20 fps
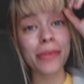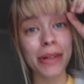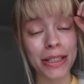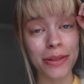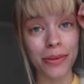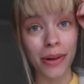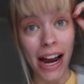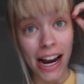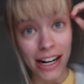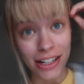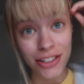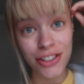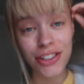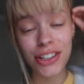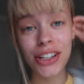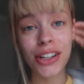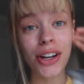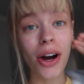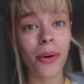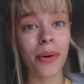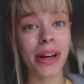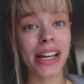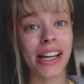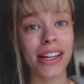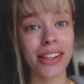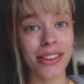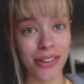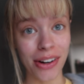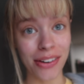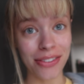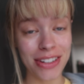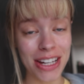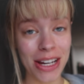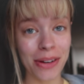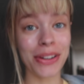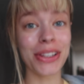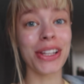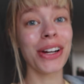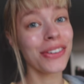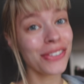because we're actually going
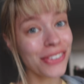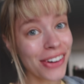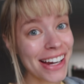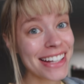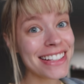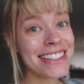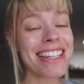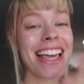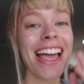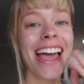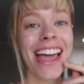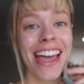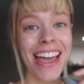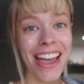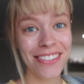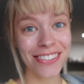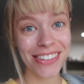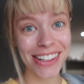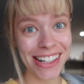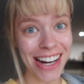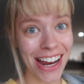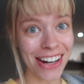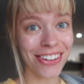thrifting with our friends, Emily and